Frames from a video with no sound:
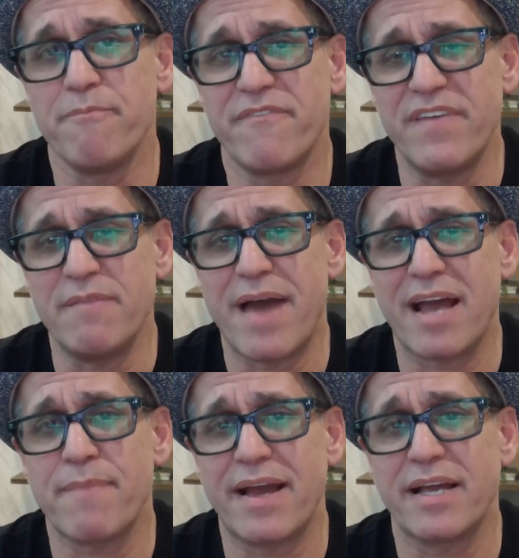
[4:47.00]
feedback
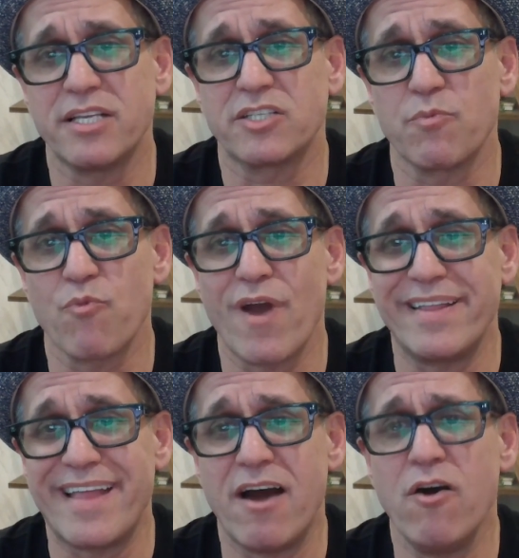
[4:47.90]
mechanism right
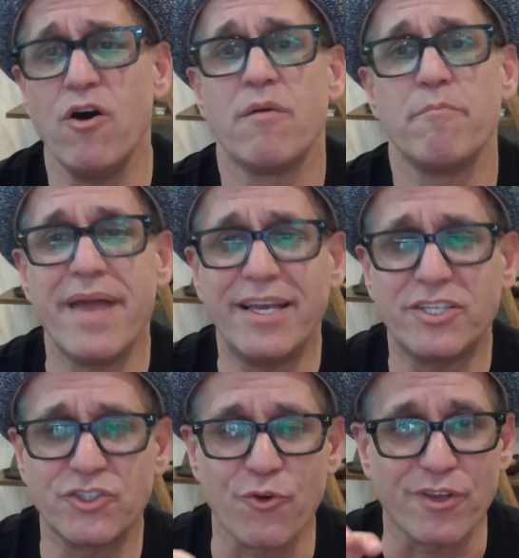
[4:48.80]
now, make
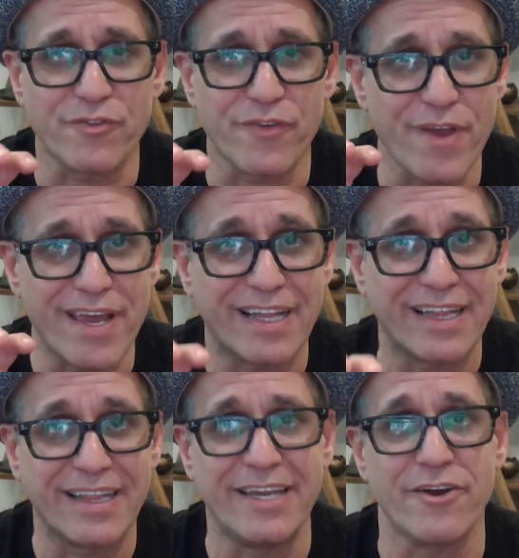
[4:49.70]
sure it's very
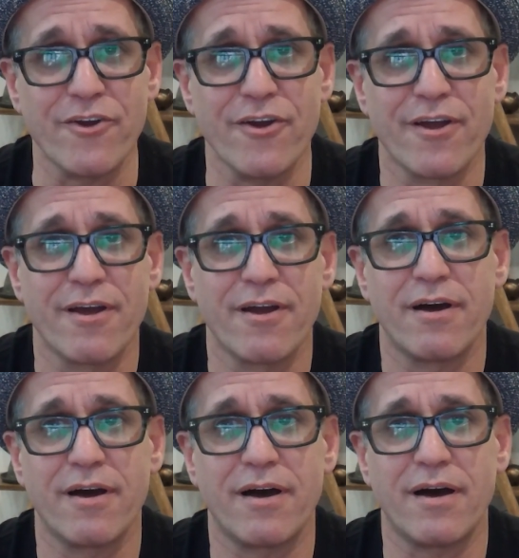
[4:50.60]
clear
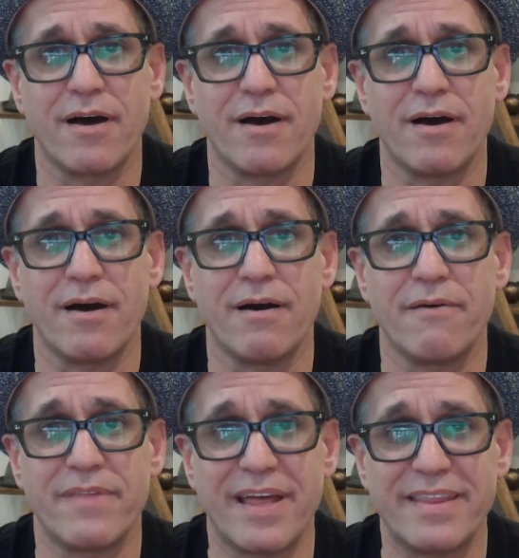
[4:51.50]

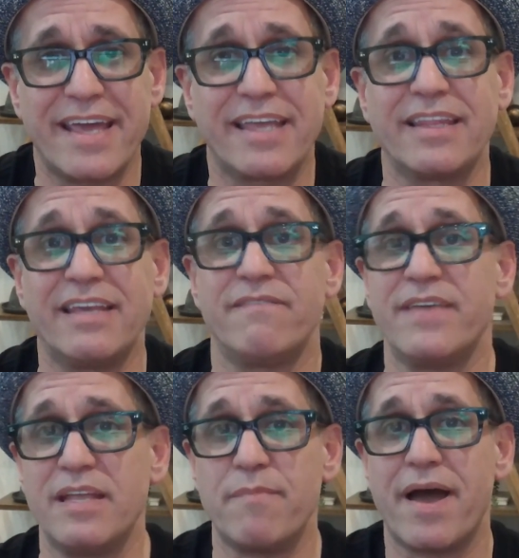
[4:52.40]
that they can leave
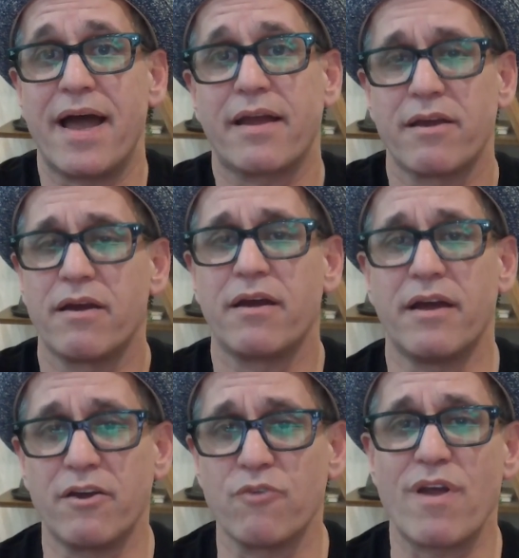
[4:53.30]
feedback
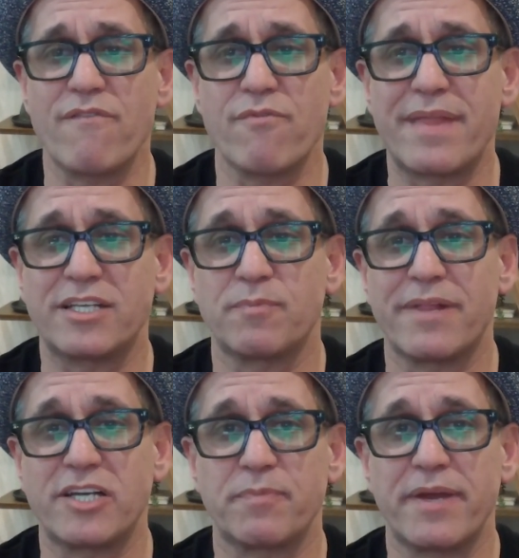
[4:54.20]
right from that
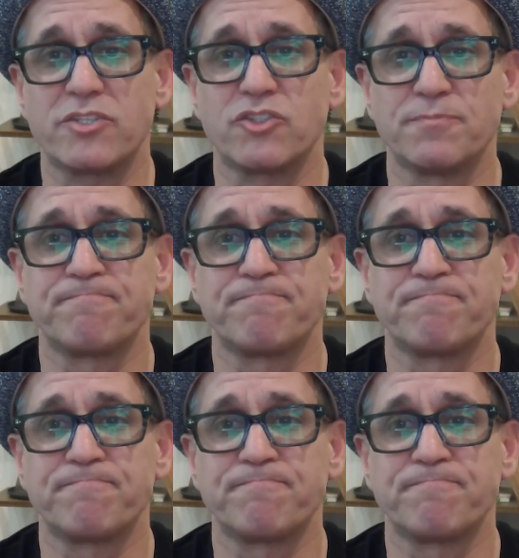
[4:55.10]
splash page.